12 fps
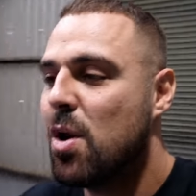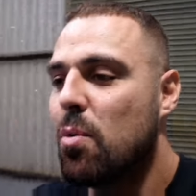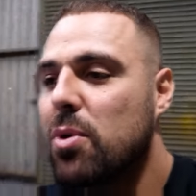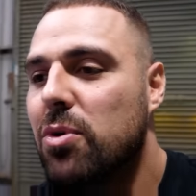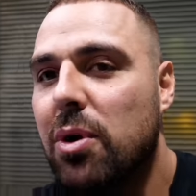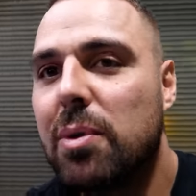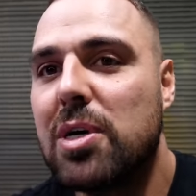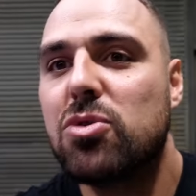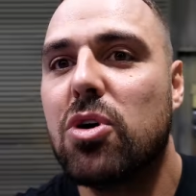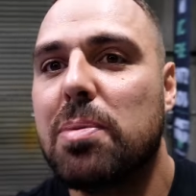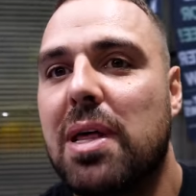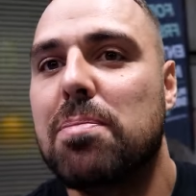We're not, I won't
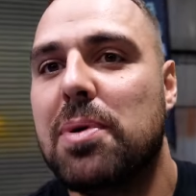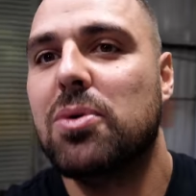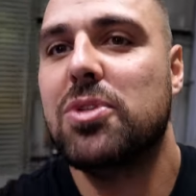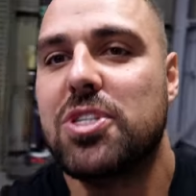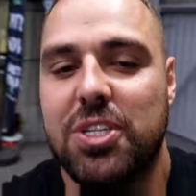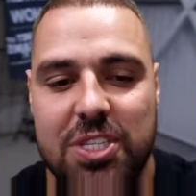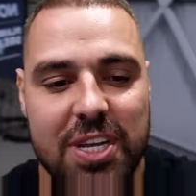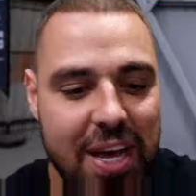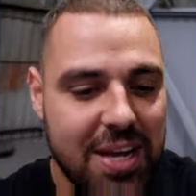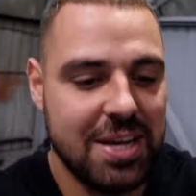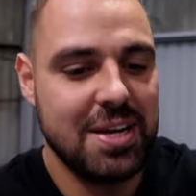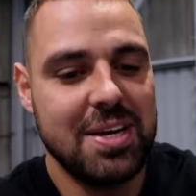talk about the bill just
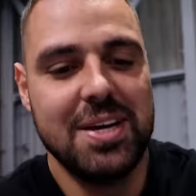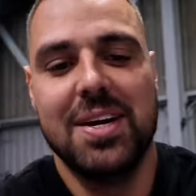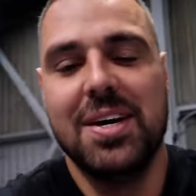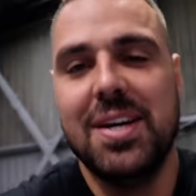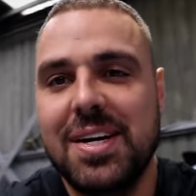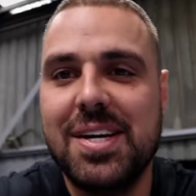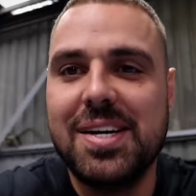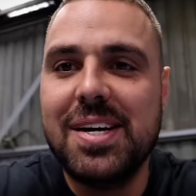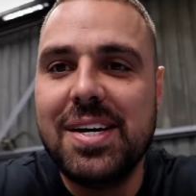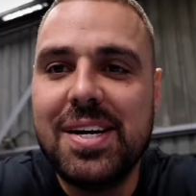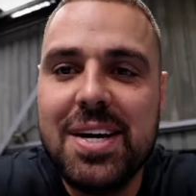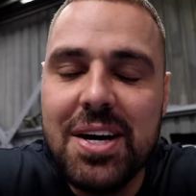yet.
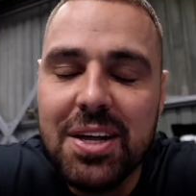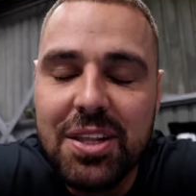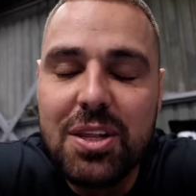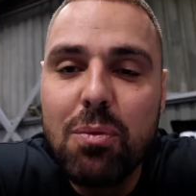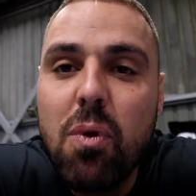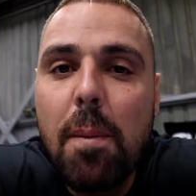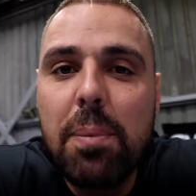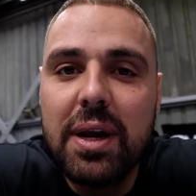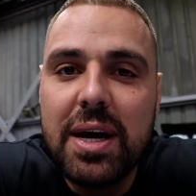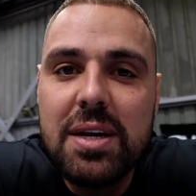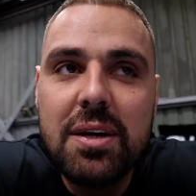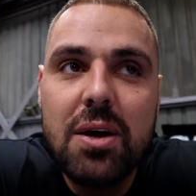The
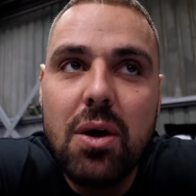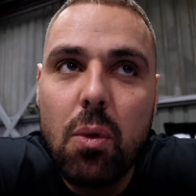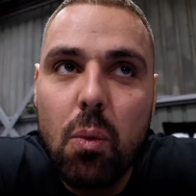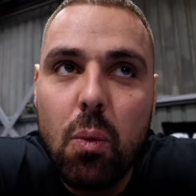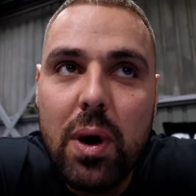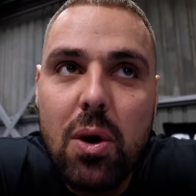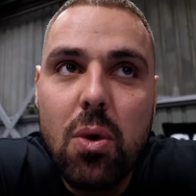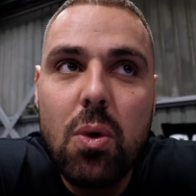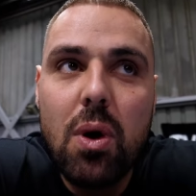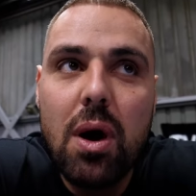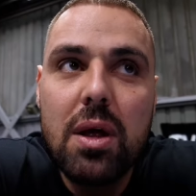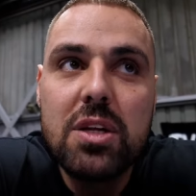wobbling,
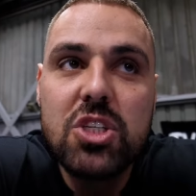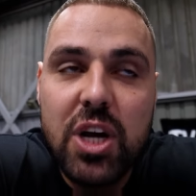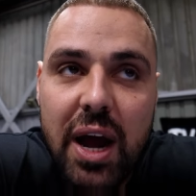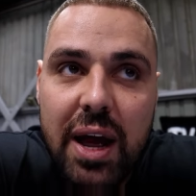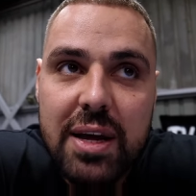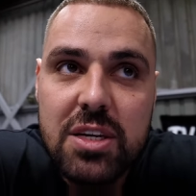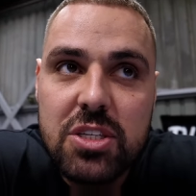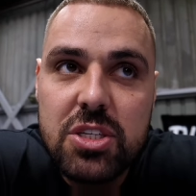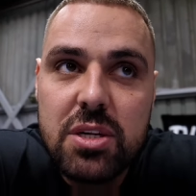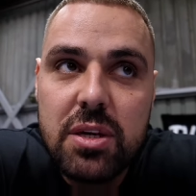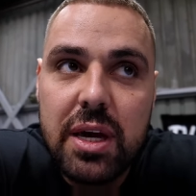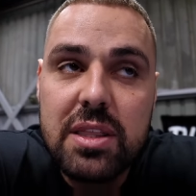Will
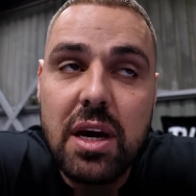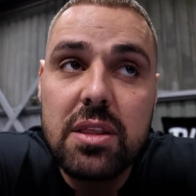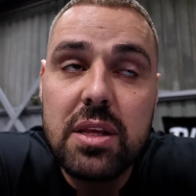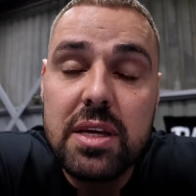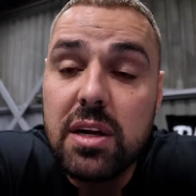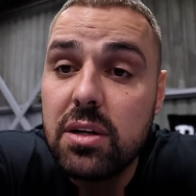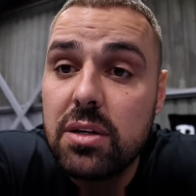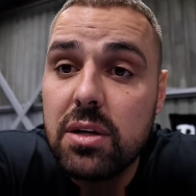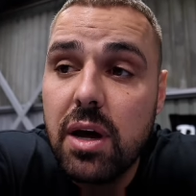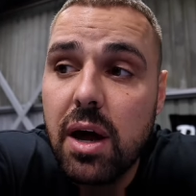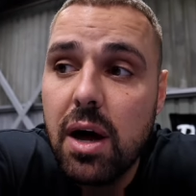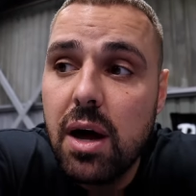changed. He done, he done
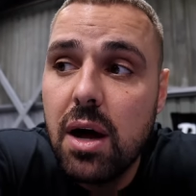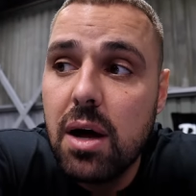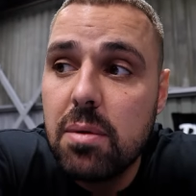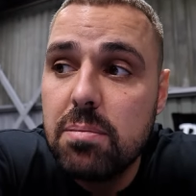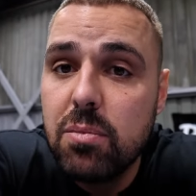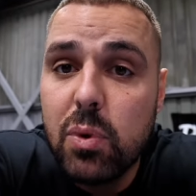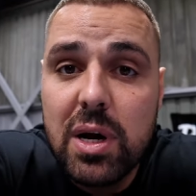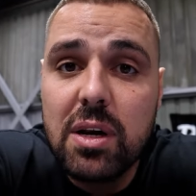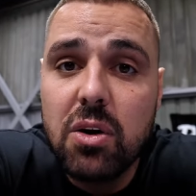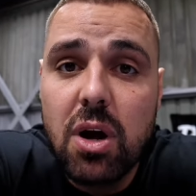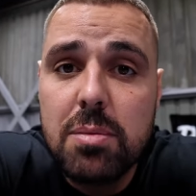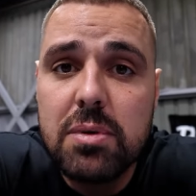um, wheel
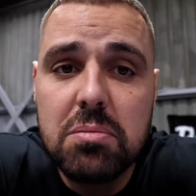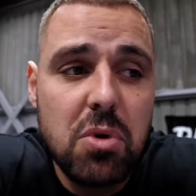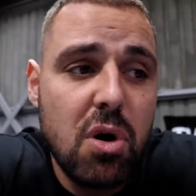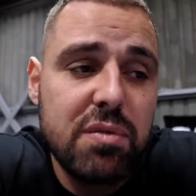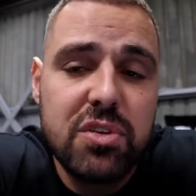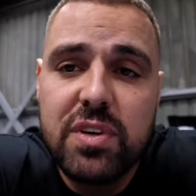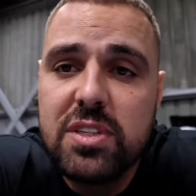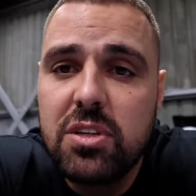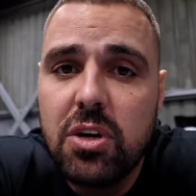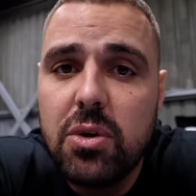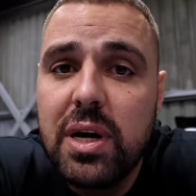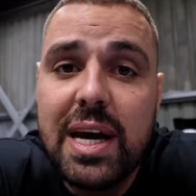alignment, obvious thing to
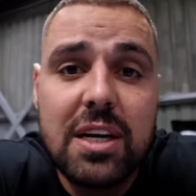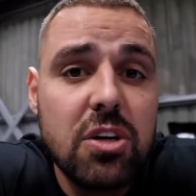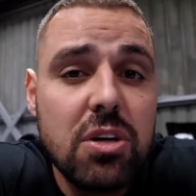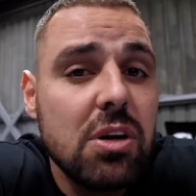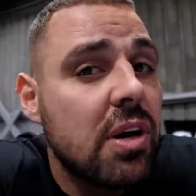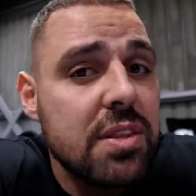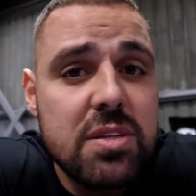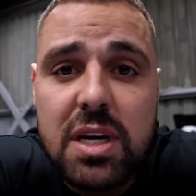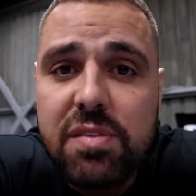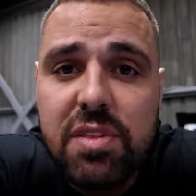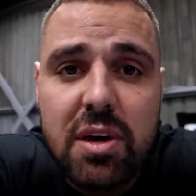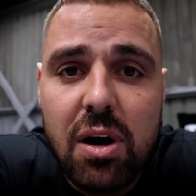do. He had a good look
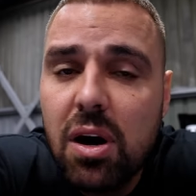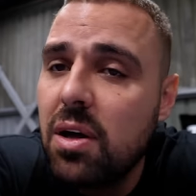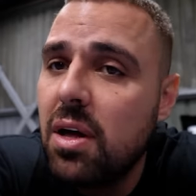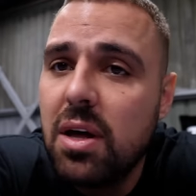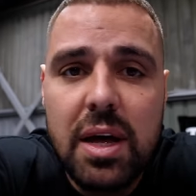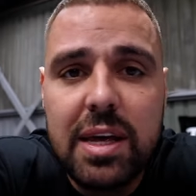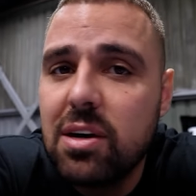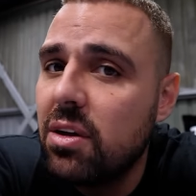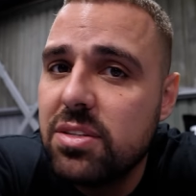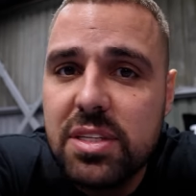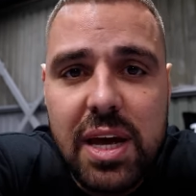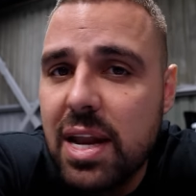underneath the car. You
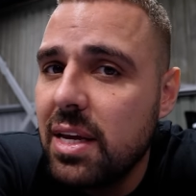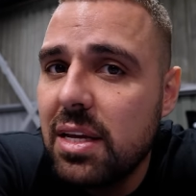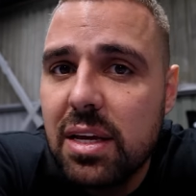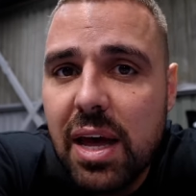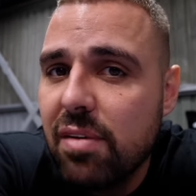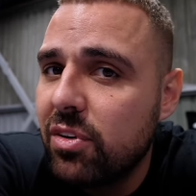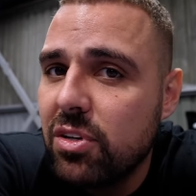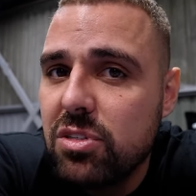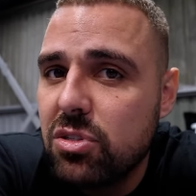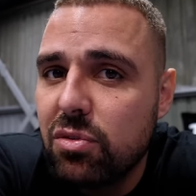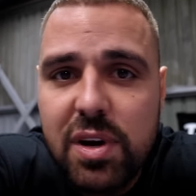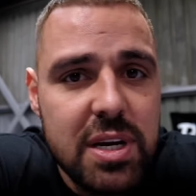can't see any
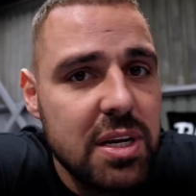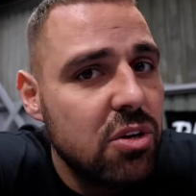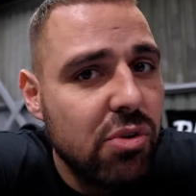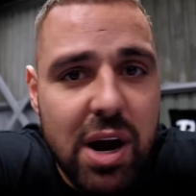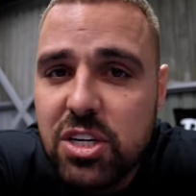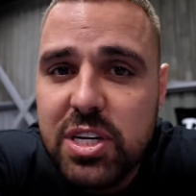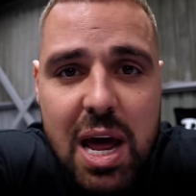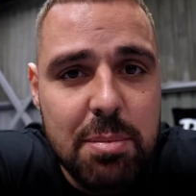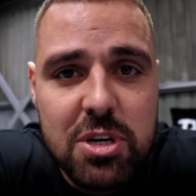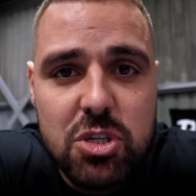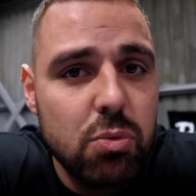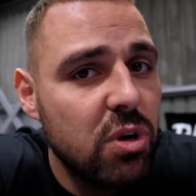evidence of any crash
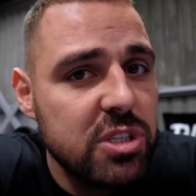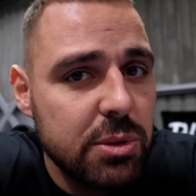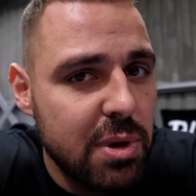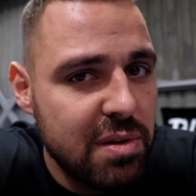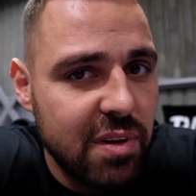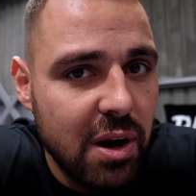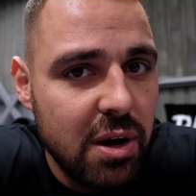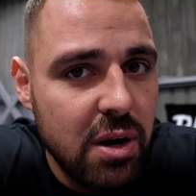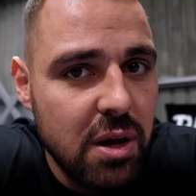damage whatsoever.